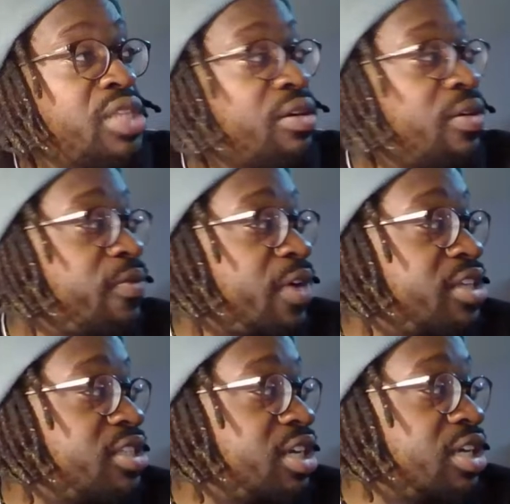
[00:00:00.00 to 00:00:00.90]

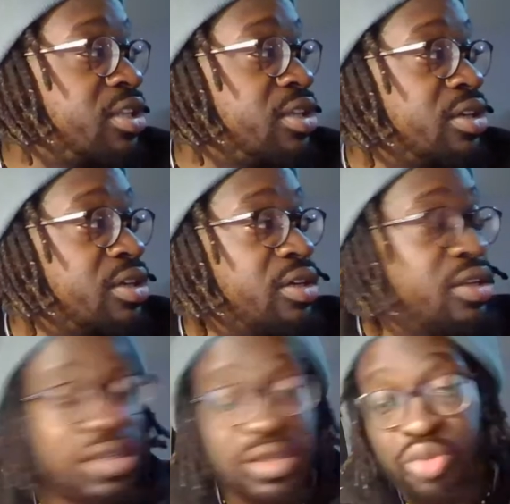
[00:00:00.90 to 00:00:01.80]
sacrificing
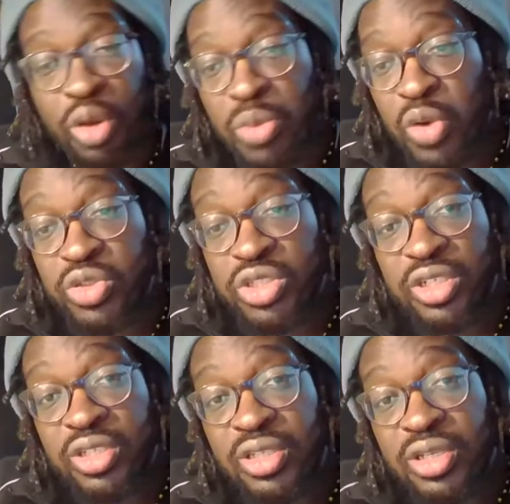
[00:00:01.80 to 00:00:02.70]

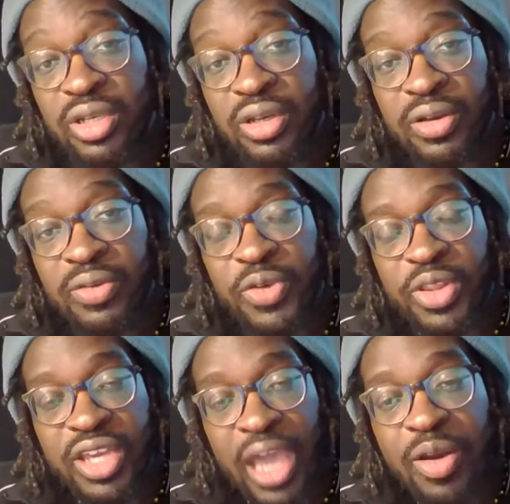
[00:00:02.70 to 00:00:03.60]
promotion for
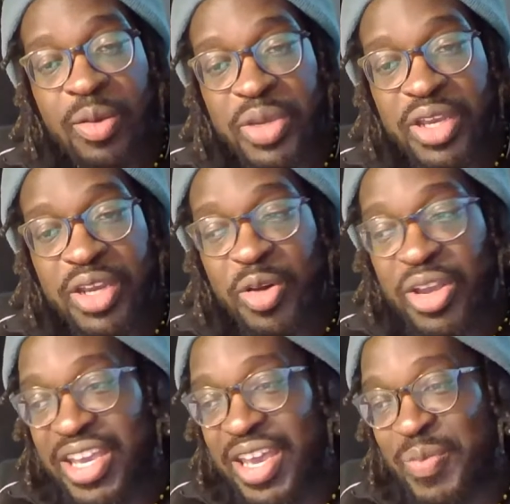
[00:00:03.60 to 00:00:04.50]
the Caribbean
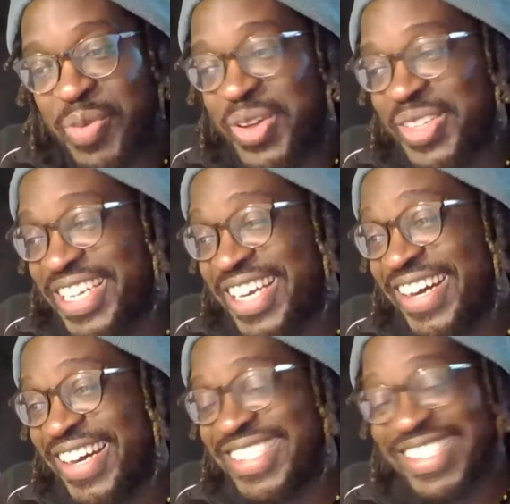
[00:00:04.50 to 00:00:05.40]
Cricket
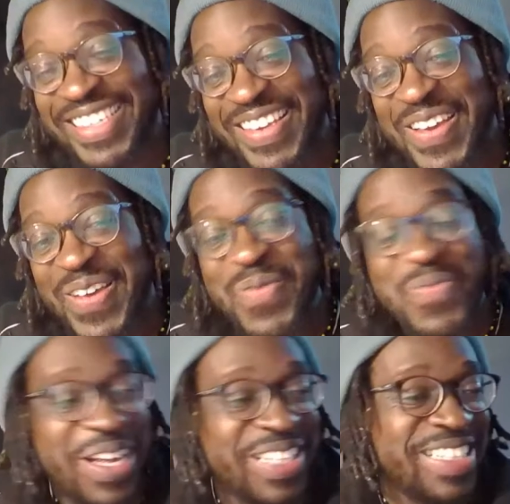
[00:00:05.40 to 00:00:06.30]
Podcast
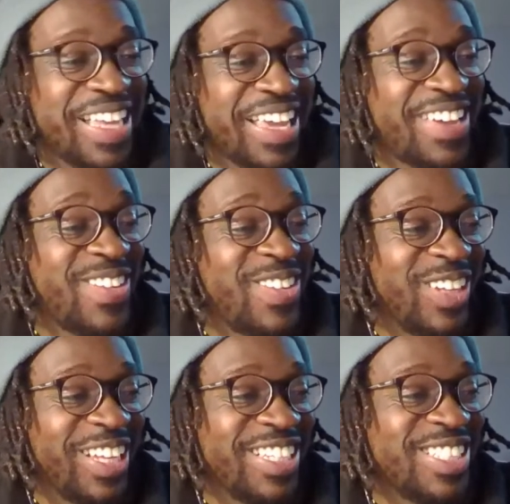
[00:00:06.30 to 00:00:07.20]
Monday
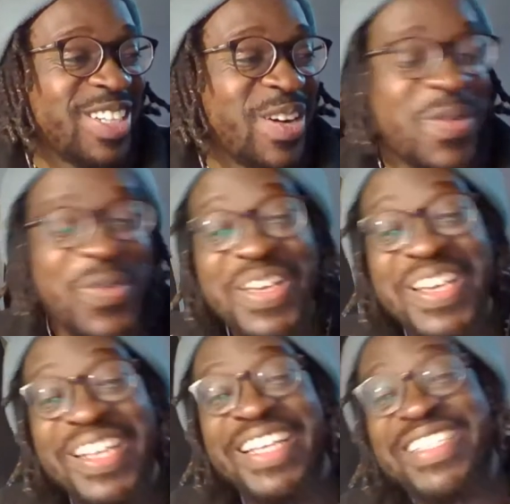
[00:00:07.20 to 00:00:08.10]
call-in show.
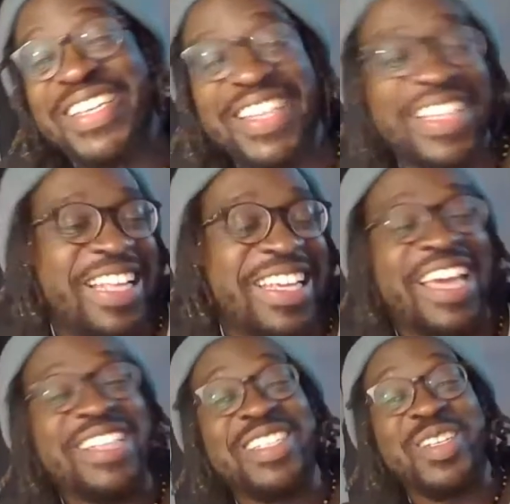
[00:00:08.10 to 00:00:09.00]
Listen, the
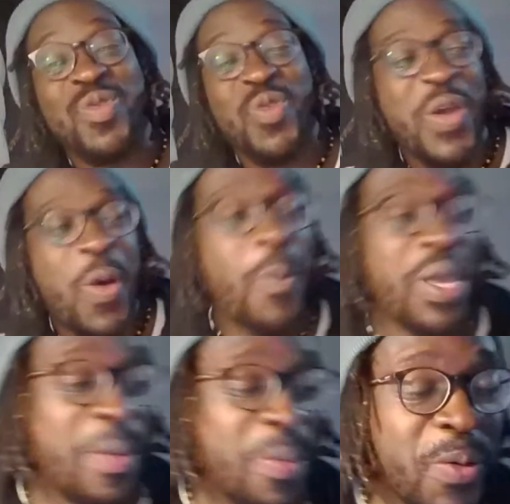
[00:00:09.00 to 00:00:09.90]
dedication is real,
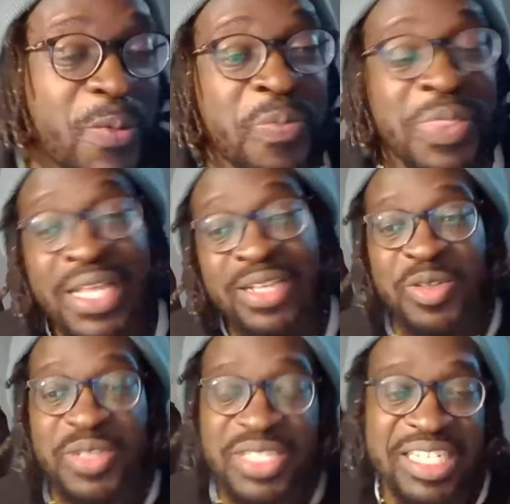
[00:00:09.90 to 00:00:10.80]
people. As
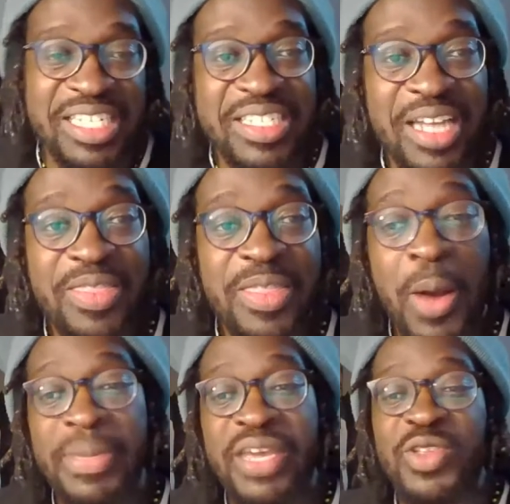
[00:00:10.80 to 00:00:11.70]
soon as this is done, though,
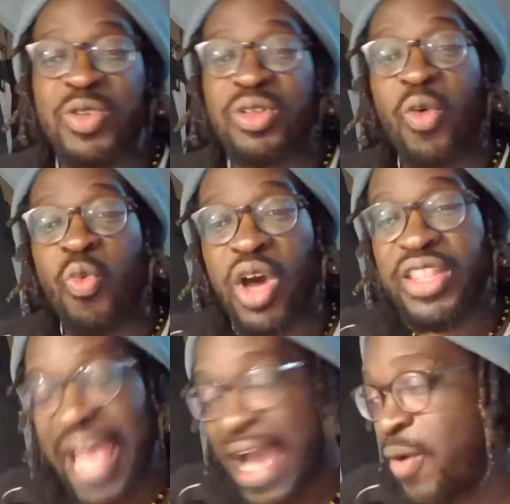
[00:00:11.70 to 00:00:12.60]
I'm giving you like
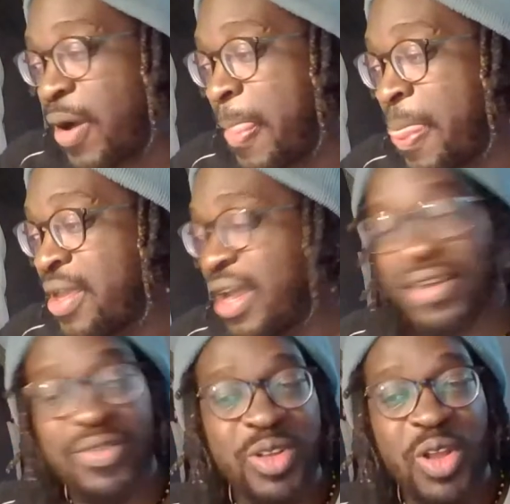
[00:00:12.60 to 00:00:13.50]
one hour, then
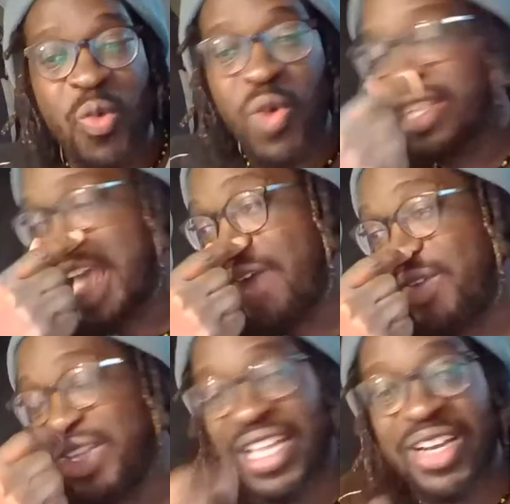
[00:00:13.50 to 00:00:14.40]

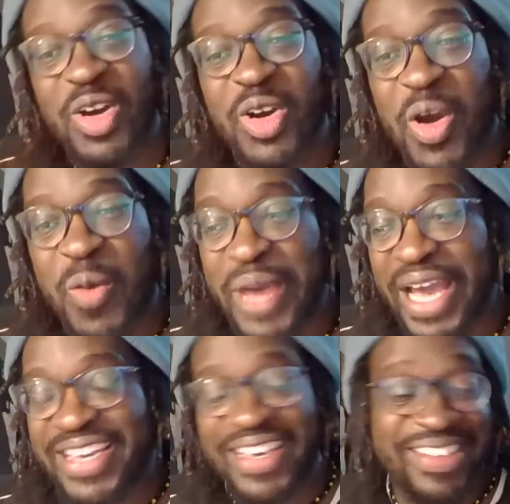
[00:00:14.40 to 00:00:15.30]
I've got to go
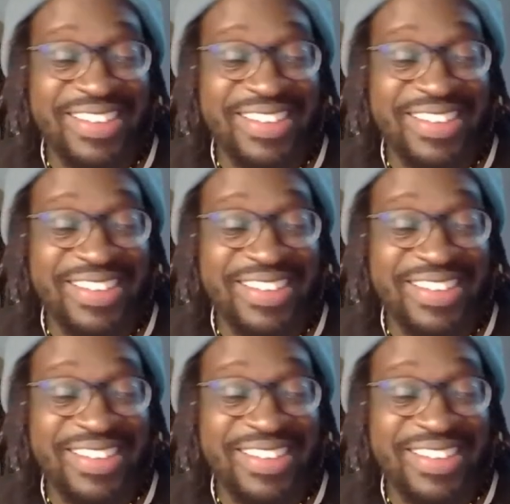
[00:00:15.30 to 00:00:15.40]
back